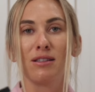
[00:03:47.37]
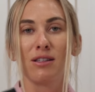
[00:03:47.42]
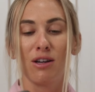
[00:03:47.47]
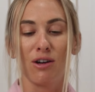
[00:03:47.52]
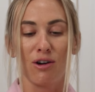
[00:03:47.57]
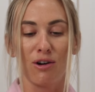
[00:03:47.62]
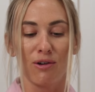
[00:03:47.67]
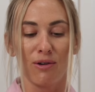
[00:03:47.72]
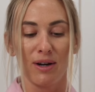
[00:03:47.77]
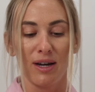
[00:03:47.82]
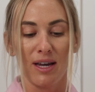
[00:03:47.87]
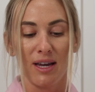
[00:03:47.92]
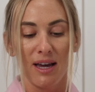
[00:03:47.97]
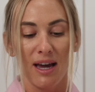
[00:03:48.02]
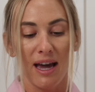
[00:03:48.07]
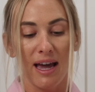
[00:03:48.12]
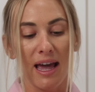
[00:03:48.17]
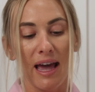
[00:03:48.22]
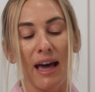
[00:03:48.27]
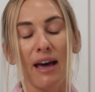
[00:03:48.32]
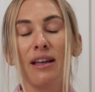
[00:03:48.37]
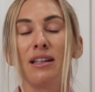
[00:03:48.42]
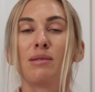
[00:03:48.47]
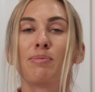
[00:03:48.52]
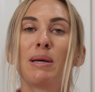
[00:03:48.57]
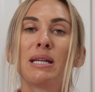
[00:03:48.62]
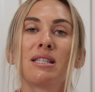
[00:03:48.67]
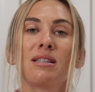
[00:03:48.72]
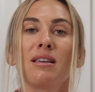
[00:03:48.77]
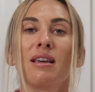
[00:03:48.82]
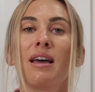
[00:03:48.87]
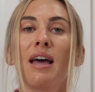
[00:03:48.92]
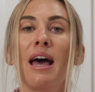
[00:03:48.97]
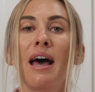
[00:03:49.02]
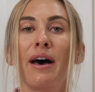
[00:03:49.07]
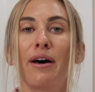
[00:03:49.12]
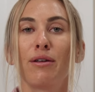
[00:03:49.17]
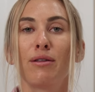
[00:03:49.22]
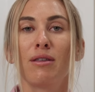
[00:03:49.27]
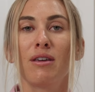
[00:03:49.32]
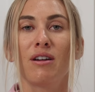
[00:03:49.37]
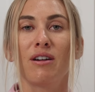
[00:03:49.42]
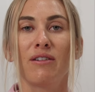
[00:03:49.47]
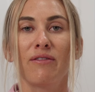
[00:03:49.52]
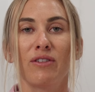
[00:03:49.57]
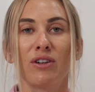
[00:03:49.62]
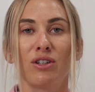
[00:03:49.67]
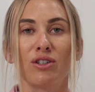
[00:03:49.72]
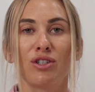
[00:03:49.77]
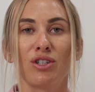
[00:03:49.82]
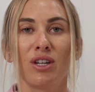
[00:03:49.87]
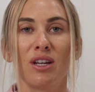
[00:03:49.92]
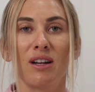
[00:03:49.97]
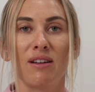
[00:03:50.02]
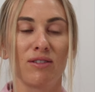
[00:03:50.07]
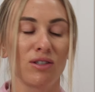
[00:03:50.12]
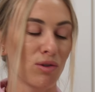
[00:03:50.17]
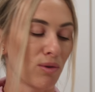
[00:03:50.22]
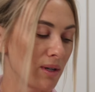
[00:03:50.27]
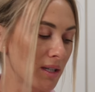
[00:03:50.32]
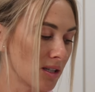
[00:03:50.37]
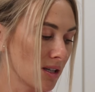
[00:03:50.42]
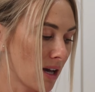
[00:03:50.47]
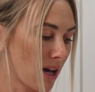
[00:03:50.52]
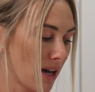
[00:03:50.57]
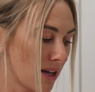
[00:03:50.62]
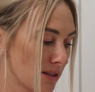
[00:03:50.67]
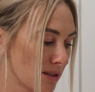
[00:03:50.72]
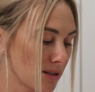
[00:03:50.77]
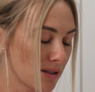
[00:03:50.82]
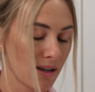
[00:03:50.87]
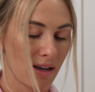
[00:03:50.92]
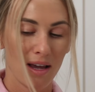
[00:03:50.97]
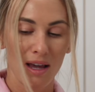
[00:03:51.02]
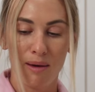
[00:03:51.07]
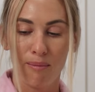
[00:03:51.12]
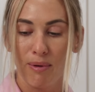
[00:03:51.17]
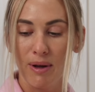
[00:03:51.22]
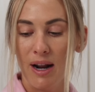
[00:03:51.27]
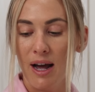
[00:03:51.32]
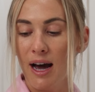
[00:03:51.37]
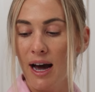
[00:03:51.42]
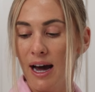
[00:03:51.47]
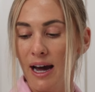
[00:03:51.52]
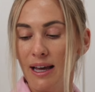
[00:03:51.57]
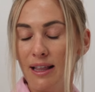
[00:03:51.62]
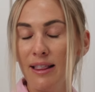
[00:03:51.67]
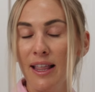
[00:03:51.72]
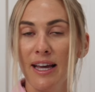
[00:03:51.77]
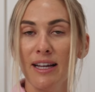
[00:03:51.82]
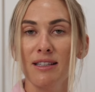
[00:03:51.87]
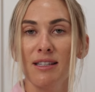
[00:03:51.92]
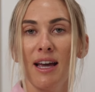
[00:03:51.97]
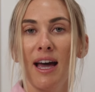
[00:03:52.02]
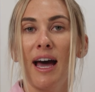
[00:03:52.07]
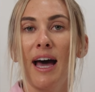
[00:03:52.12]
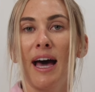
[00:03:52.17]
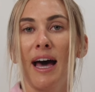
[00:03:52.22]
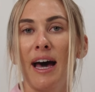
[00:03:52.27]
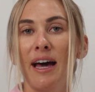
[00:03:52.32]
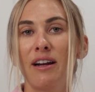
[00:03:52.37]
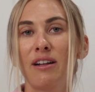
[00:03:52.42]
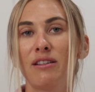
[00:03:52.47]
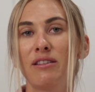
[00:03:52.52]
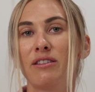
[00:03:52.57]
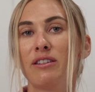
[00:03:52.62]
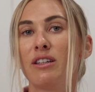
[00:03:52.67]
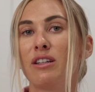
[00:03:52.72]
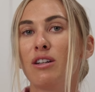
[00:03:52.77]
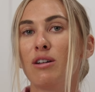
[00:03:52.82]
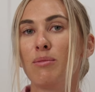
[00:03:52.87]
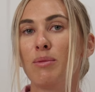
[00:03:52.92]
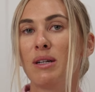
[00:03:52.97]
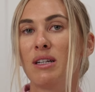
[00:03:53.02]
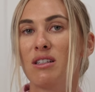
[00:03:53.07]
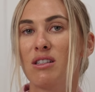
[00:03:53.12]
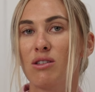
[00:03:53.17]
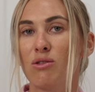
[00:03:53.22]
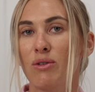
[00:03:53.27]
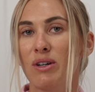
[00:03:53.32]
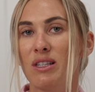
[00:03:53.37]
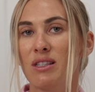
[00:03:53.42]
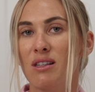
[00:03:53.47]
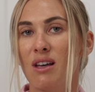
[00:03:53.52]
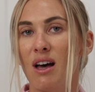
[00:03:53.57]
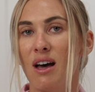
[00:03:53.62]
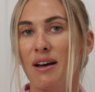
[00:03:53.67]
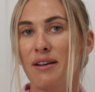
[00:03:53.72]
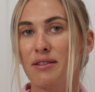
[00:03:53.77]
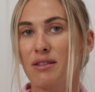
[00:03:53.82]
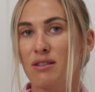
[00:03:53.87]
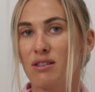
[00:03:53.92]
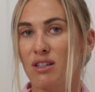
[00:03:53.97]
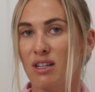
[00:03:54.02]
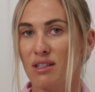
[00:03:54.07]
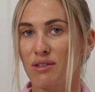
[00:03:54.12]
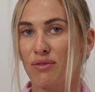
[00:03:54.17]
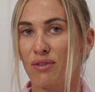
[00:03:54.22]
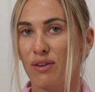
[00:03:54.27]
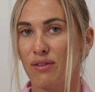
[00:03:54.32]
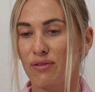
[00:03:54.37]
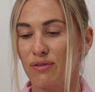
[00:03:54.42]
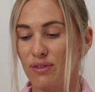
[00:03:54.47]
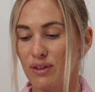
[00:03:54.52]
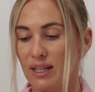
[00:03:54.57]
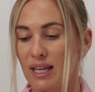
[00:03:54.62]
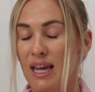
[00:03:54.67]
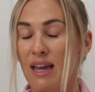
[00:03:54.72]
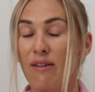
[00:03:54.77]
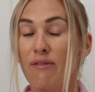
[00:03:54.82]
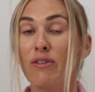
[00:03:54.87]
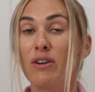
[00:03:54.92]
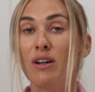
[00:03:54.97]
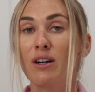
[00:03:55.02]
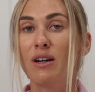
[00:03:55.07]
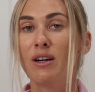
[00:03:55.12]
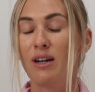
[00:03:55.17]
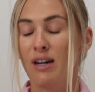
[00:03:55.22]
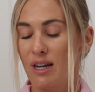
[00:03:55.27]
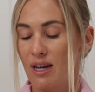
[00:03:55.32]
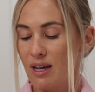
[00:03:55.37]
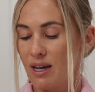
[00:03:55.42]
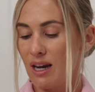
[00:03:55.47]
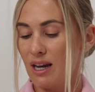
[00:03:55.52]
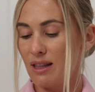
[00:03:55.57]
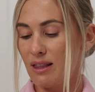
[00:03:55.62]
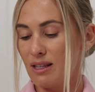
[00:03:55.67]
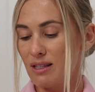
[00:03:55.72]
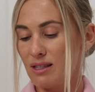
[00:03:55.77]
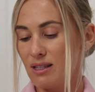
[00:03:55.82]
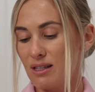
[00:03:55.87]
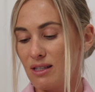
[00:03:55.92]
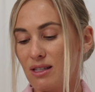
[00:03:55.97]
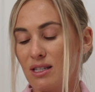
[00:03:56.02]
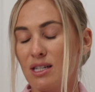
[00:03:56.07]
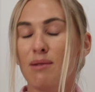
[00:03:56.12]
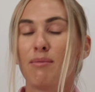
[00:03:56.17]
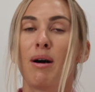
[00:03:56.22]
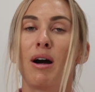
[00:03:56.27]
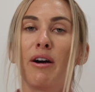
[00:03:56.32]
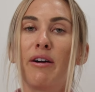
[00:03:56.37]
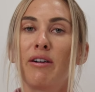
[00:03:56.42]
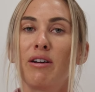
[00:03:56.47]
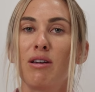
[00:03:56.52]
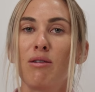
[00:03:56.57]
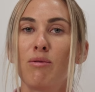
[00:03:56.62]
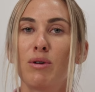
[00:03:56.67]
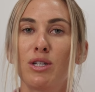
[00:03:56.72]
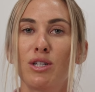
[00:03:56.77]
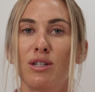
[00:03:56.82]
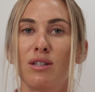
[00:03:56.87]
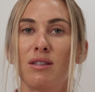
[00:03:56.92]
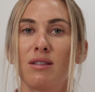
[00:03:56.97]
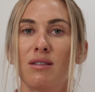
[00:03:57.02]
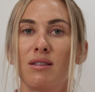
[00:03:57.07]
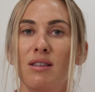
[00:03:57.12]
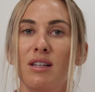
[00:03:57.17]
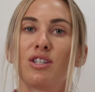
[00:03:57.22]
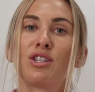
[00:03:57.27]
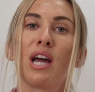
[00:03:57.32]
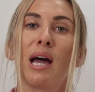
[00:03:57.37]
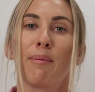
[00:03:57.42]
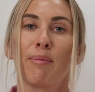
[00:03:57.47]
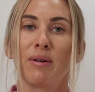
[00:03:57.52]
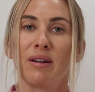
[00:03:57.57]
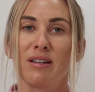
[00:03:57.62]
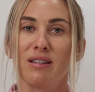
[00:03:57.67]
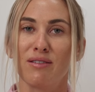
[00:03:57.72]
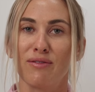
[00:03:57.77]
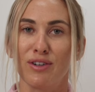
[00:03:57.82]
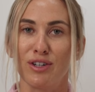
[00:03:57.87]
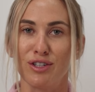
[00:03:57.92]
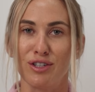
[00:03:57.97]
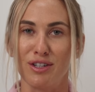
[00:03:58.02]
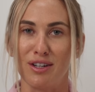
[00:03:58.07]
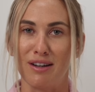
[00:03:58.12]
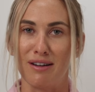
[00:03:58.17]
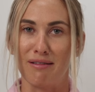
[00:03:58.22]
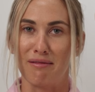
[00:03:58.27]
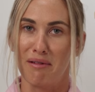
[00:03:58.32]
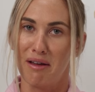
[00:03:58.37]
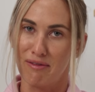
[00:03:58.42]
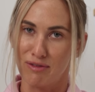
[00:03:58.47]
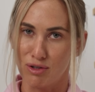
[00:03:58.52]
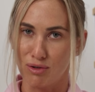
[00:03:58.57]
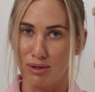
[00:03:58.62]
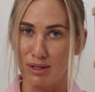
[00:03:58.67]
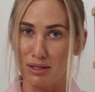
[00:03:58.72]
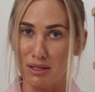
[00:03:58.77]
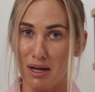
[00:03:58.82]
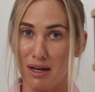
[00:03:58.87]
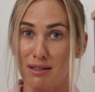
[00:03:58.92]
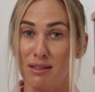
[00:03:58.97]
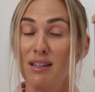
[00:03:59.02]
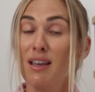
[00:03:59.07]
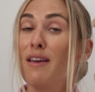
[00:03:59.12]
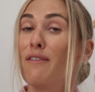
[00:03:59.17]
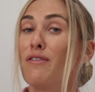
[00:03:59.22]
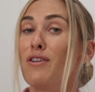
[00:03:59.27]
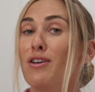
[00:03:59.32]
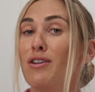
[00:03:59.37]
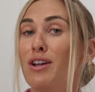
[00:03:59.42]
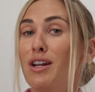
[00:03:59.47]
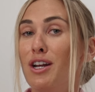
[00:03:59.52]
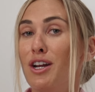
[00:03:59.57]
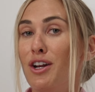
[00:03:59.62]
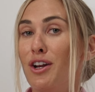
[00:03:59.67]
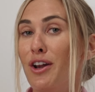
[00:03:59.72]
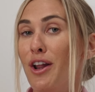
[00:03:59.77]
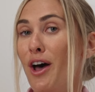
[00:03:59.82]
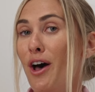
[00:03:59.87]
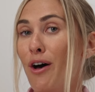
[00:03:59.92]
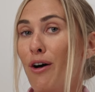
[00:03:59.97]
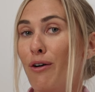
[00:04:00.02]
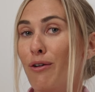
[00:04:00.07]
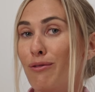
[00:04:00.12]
So it's basically a healthier version of soy sauce, but I like to add a little bit of soy sauce just for flavor. And this is tamari, which is the Japanese version of soy sauce, if you didn't know.